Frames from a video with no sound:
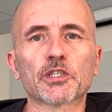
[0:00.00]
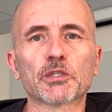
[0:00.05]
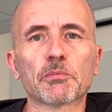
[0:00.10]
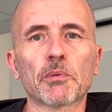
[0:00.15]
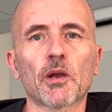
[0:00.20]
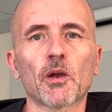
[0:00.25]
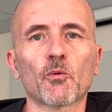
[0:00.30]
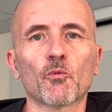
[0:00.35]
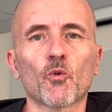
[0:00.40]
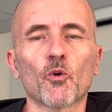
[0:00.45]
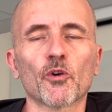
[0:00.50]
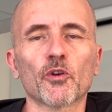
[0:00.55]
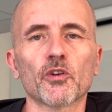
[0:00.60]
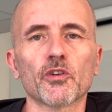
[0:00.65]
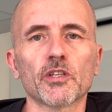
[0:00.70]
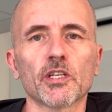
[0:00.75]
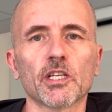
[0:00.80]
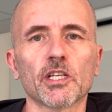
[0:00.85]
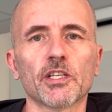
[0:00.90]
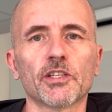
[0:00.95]
about what you
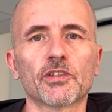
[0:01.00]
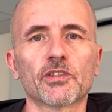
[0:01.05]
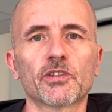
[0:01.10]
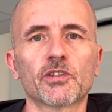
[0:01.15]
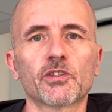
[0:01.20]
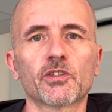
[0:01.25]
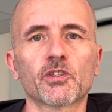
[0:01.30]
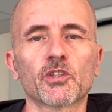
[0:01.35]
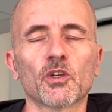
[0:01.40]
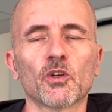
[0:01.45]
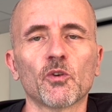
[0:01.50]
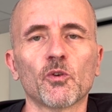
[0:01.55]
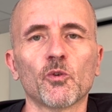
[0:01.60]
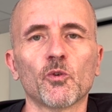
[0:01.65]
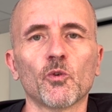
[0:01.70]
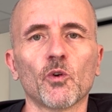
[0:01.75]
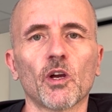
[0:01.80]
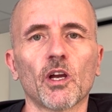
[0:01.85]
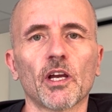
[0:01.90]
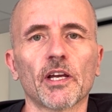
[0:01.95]
need
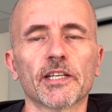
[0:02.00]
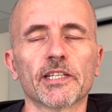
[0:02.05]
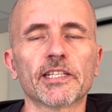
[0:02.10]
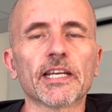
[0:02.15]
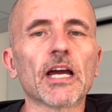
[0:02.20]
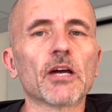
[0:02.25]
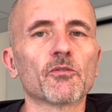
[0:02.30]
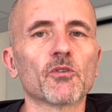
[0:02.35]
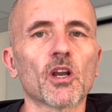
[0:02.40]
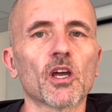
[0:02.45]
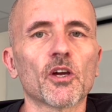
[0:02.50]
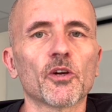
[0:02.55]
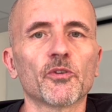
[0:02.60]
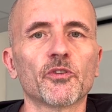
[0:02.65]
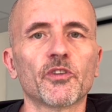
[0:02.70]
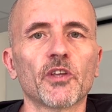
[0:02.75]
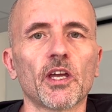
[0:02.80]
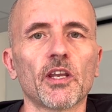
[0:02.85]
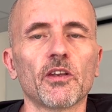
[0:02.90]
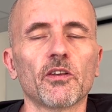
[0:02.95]
to download,
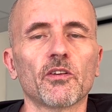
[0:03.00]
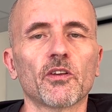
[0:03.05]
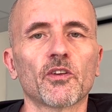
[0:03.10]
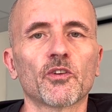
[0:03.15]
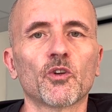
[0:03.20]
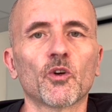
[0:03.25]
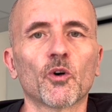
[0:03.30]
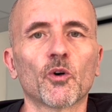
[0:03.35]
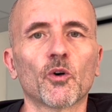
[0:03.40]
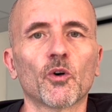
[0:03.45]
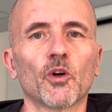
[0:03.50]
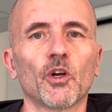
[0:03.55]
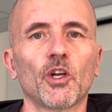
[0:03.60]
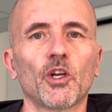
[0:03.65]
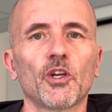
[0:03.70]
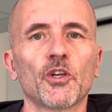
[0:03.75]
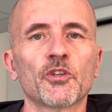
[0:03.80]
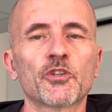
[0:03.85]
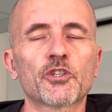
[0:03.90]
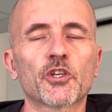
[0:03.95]
then your
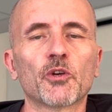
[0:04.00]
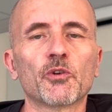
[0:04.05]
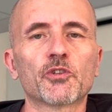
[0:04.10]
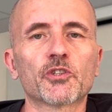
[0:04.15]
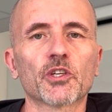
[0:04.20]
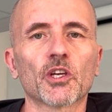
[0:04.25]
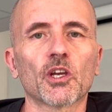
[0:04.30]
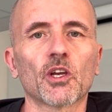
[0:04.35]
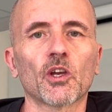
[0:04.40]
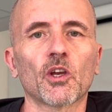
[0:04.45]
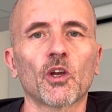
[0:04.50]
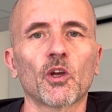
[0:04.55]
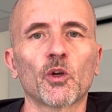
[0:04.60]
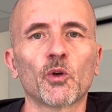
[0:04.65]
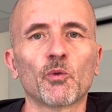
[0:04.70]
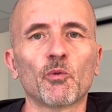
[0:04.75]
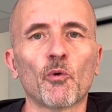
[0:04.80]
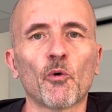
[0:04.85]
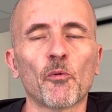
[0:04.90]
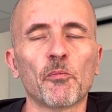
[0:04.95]
tutor,
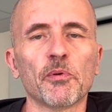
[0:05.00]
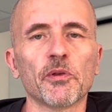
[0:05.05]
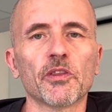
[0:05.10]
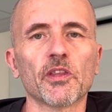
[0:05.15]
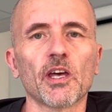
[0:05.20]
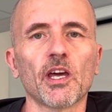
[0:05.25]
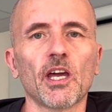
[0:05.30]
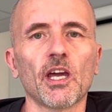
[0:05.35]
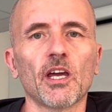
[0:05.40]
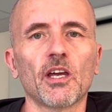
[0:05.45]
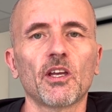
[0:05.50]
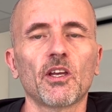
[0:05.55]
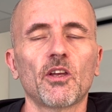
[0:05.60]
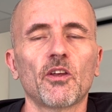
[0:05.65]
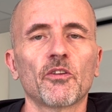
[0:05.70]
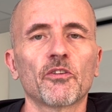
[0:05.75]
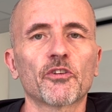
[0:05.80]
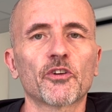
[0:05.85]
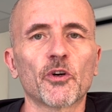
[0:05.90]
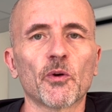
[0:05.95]
who will be there
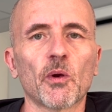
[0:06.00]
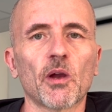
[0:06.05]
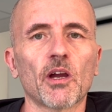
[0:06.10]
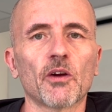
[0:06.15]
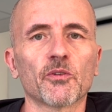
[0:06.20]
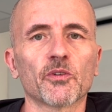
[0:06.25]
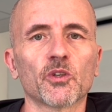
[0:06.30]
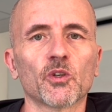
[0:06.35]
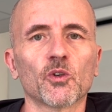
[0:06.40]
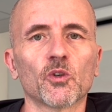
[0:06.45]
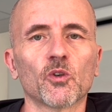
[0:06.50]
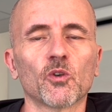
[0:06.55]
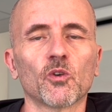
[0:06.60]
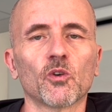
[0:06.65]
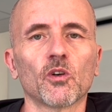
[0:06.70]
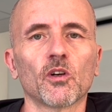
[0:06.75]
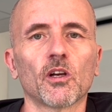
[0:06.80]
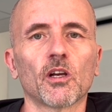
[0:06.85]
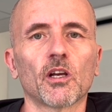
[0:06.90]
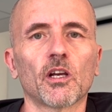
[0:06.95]
throughout your
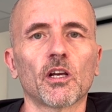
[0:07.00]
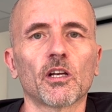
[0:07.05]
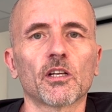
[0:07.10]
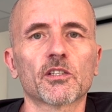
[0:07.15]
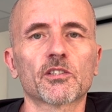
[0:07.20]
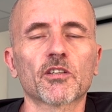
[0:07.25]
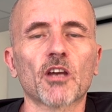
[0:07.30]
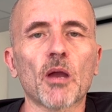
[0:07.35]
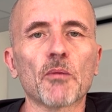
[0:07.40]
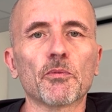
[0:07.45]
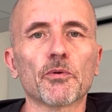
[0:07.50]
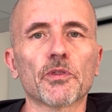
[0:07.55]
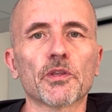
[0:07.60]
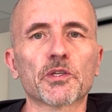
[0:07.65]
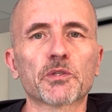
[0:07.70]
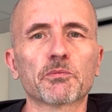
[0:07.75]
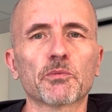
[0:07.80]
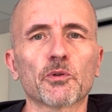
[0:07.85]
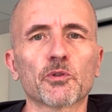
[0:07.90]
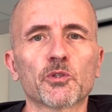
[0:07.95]
time on this
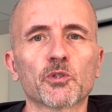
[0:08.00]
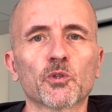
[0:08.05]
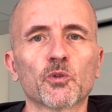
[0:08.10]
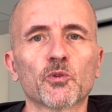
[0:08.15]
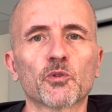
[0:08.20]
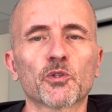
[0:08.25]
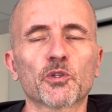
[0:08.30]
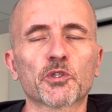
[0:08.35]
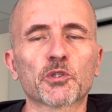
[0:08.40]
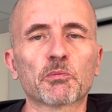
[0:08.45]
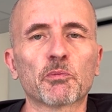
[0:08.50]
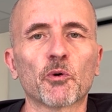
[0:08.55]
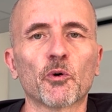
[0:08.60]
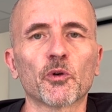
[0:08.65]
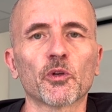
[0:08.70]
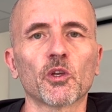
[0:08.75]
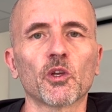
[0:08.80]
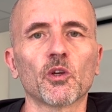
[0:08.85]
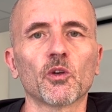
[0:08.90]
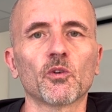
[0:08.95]
module to support
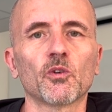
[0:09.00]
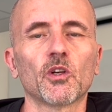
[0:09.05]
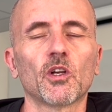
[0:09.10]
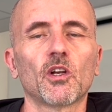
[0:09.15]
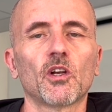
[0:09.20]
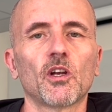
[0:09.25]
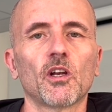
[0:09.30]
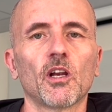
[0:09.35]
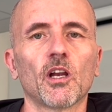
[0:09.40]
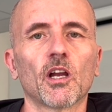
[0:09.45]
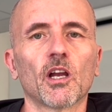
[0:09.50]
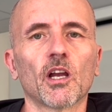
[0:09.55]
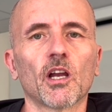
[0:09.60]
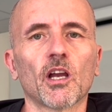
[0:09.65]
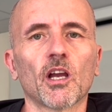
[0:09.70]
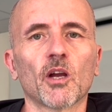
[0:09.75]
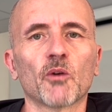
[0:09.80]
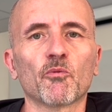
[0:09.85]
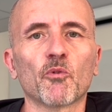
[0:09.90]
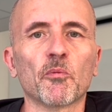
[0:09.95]
you,
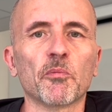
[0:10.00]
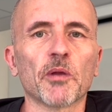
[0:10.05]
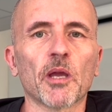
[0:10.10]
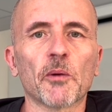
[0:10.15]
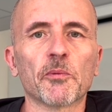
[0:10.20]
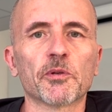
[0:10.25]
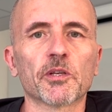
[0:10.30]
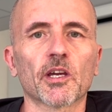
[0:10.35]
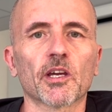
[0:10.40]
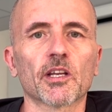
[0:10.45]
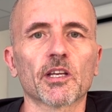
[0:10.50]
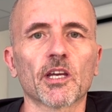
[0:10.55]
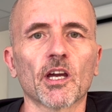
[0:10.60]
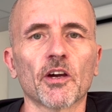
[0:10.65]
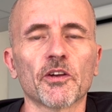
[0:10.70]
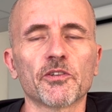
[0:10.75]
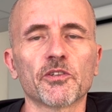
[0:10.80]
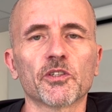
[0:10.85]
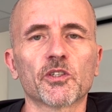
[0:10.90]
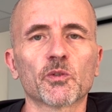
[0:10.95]
will be able to kind of
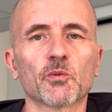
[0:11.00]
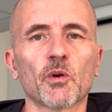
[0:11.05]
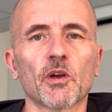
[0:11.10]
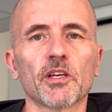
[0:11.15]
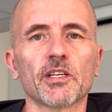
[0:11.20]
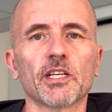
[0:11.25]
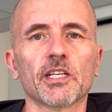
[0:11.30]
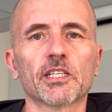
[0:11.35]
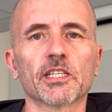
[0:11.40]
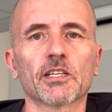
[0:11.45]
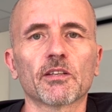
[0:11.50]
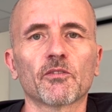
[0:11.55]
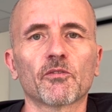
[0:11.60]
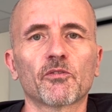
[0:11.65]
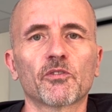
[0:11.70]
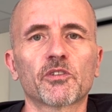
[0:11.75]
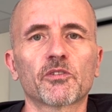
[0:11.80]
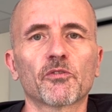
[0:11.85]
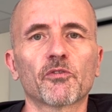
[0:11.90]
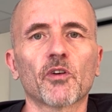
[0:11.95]
guide you to where you need
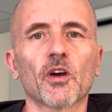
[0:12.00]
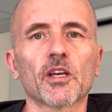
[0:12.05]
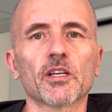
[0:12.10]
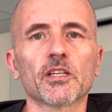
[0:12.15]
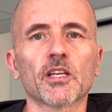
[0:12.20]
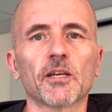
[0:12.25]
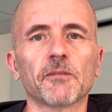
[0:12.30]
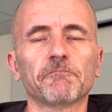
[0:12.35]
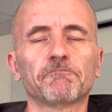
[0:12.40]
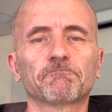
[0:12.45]
to find it.